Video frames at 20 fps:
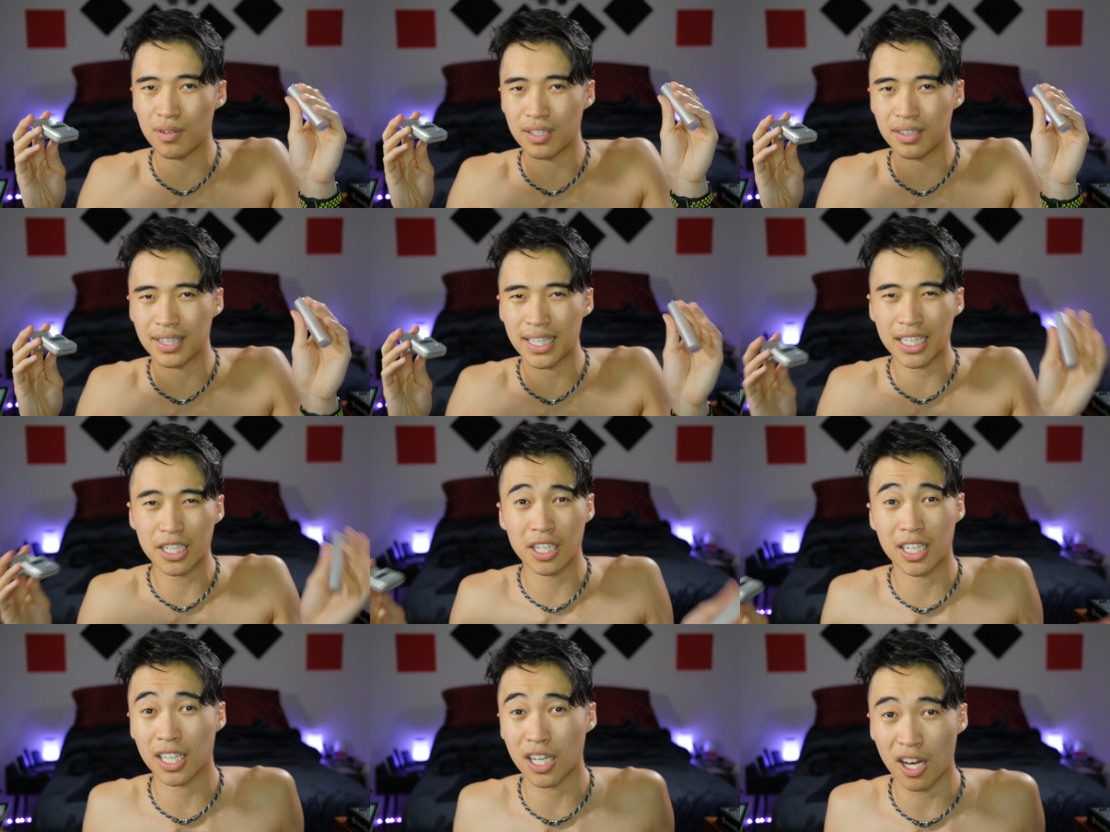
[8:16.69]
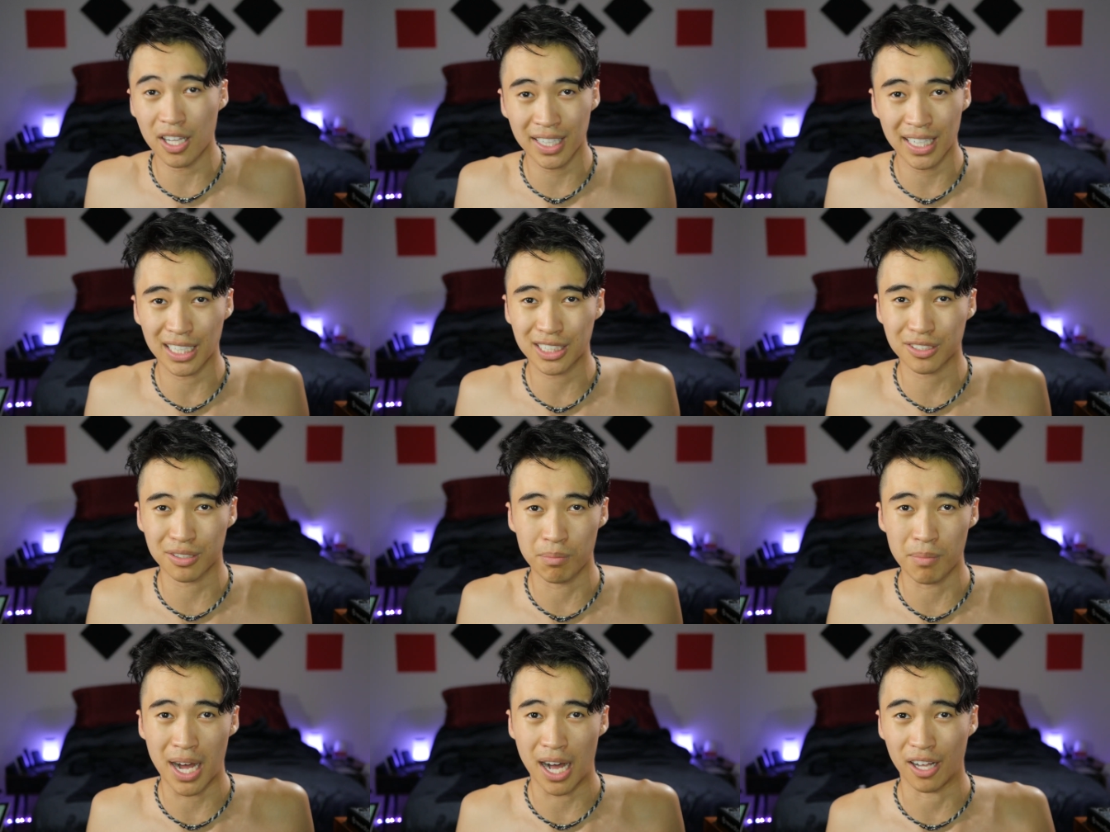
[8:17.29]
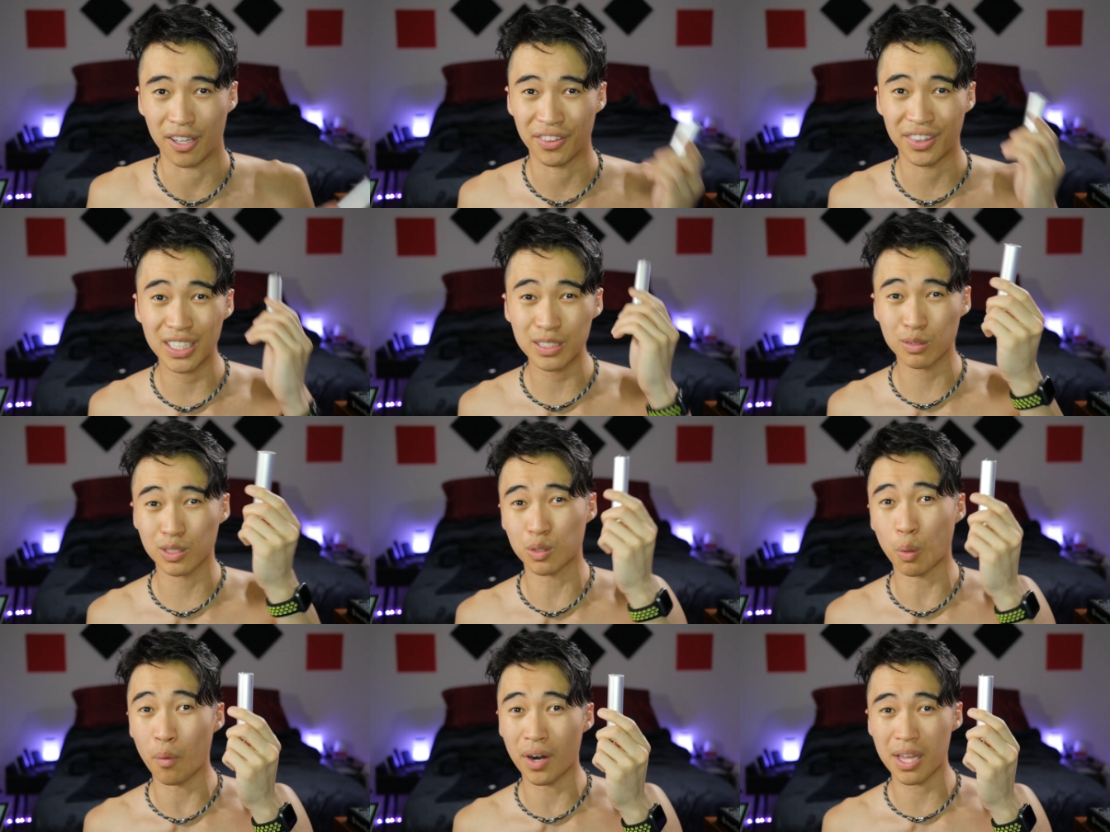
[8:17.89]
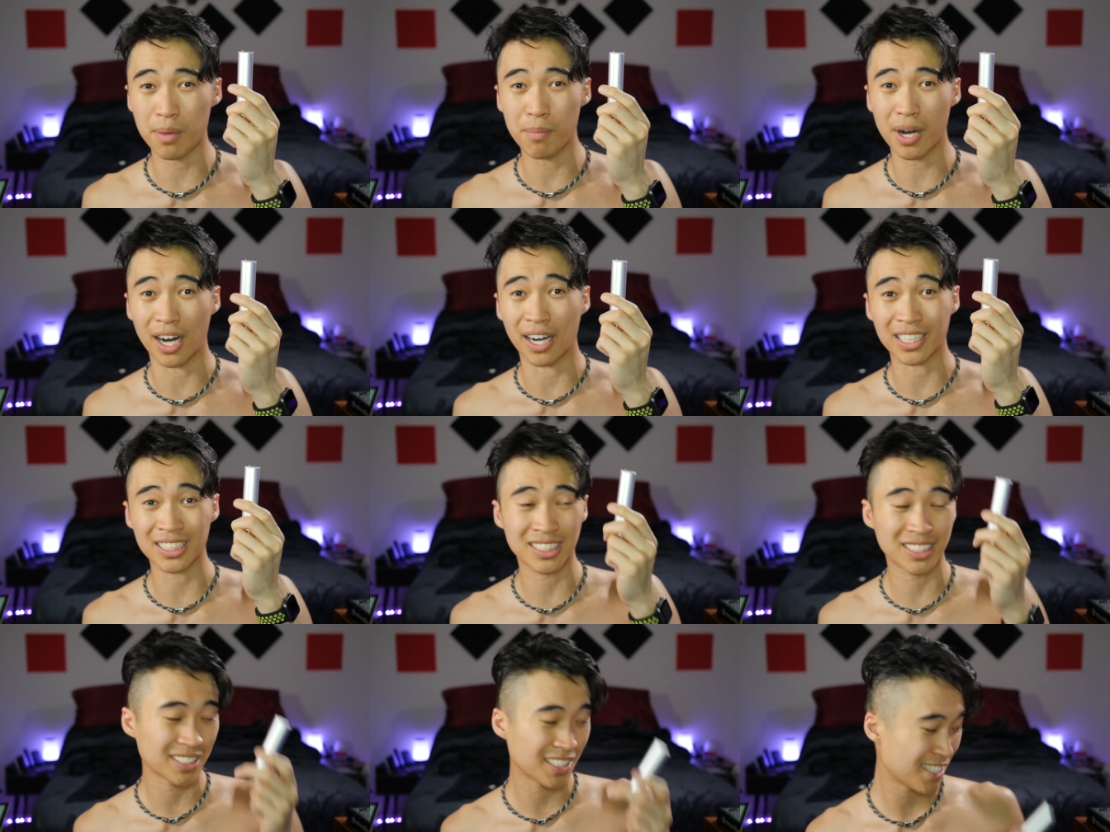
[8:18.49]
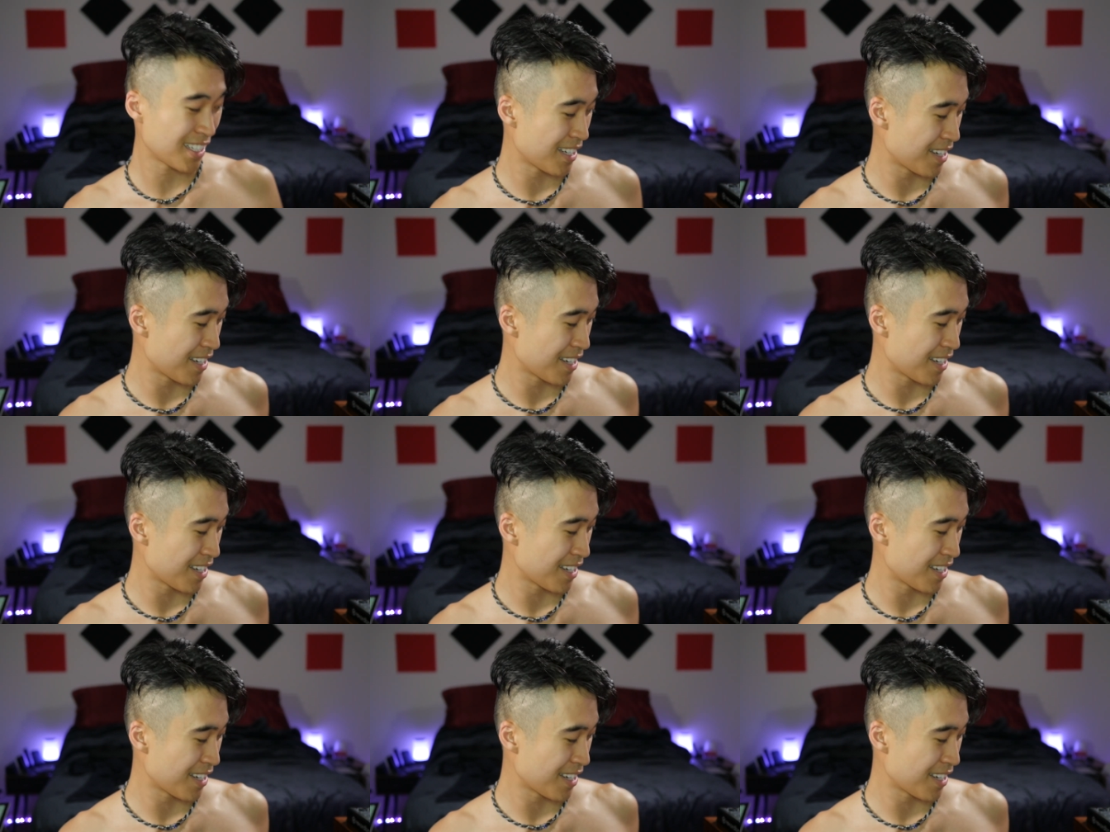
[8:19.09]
They could have gone the extra mile. This was 20 bucks.